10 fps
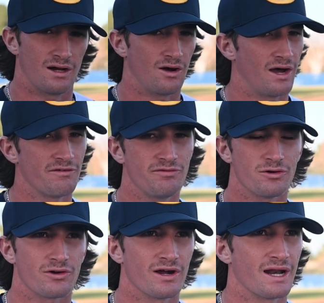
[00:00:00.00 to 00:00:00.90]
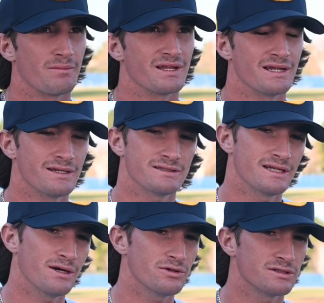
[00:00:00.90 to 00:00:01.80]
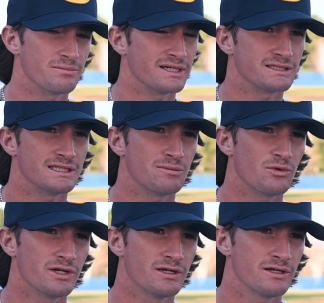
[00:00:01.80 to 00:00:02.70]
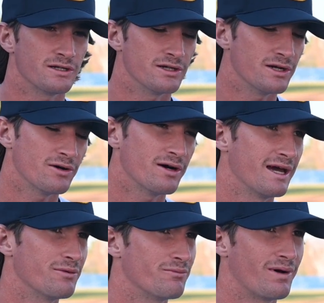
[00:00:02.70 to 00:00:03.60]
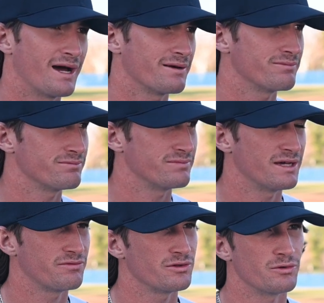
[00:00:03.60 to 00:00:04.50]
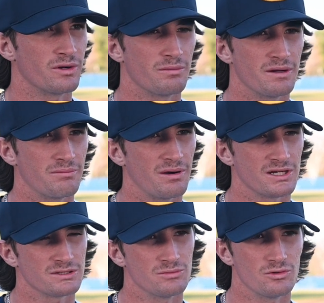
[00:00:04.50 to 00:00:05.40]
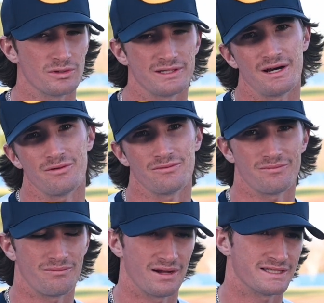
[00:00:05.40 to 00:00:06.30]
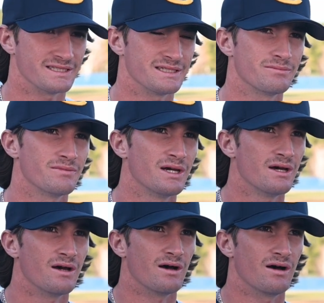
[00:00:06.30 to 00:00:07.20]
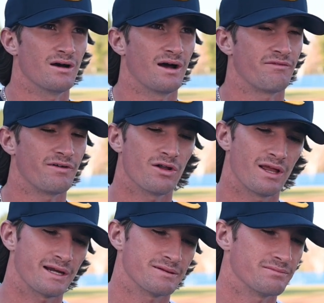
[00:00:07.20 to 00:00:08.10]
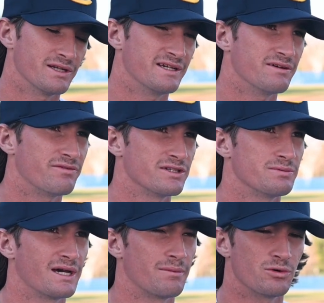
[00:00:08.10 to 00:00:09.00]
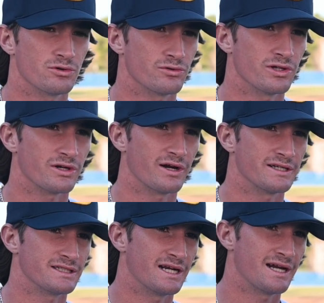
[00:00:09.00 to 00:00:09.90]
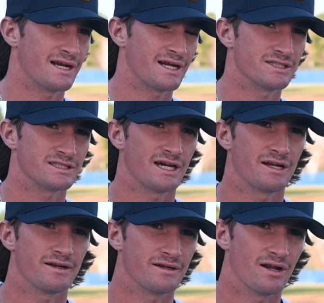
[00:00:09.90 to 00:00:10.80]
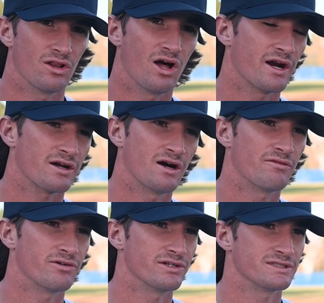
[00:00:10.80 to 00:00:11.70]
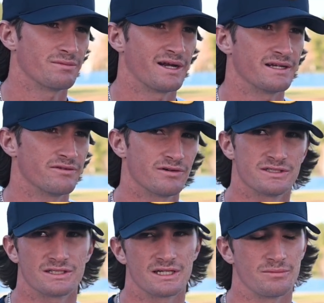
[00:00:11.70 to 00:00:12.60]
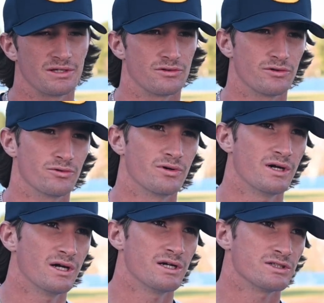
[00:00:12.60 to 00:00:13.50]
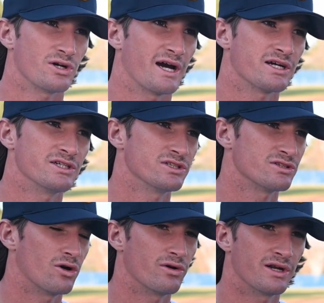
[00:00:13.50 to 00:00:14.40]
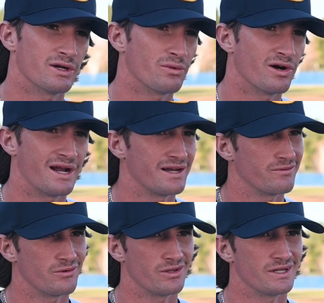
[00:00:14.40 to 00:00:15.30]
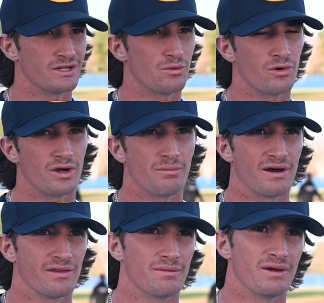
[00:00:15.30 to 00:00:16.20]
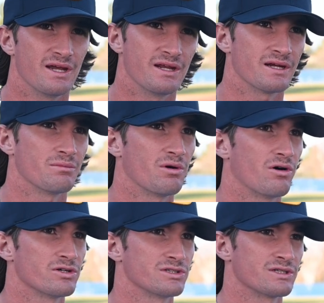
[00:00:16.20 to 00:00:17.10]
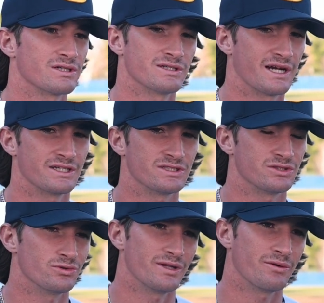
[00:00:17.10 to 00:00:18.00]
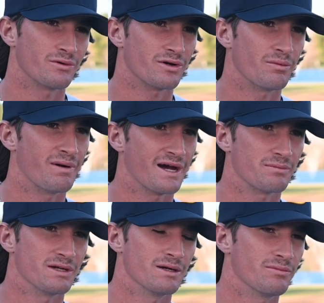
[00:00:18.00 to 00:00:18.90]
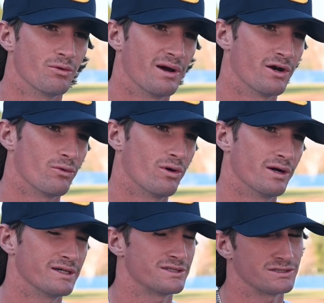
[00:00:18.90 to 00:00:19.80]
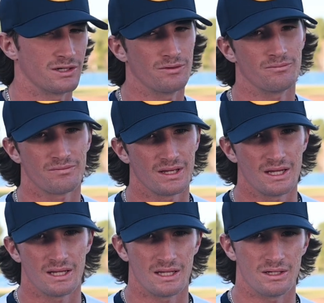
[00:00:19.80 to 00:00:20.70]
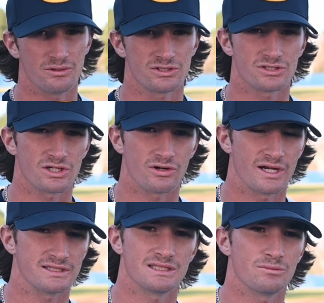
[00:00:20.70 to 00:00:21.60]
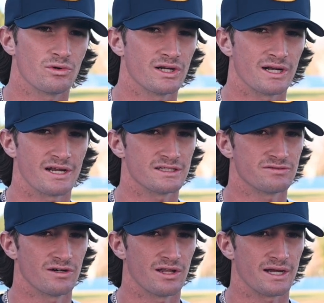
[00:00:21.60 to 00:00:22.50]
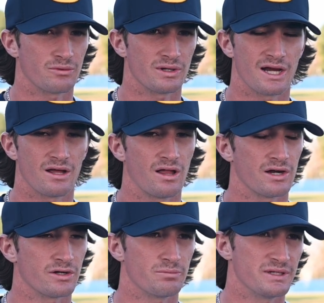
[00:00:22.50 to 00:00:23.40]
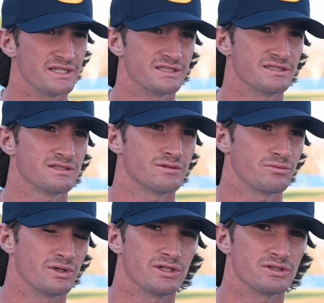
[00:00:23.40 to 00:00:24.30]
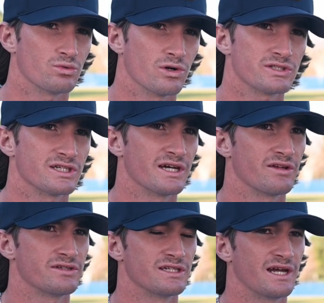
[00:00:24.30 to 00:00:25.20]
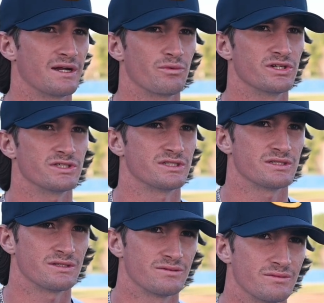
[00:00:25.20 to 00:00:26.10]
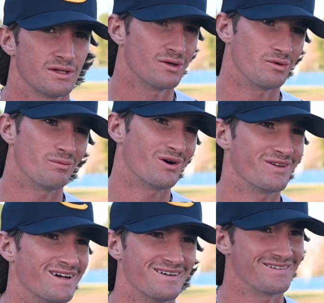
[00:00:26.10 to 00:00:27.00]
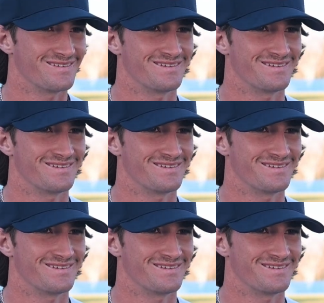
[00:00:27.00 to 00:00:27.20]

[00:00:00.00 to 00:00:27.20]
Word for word: Oh, I feel great. I mean, today was a big team win. You know, I definitely would have been impossible without my team. I felt like the defense behind me was really great today, and I just had a lot of confidence in my defense to get me through. So I could just throw it anywhere. I didn't really need to worry about them hitting and balls because I just knew they were going to back me up no matter what. So it was just a great team win, and I just felt like we got a lot of good pieces. We just worked together today, and we balled out.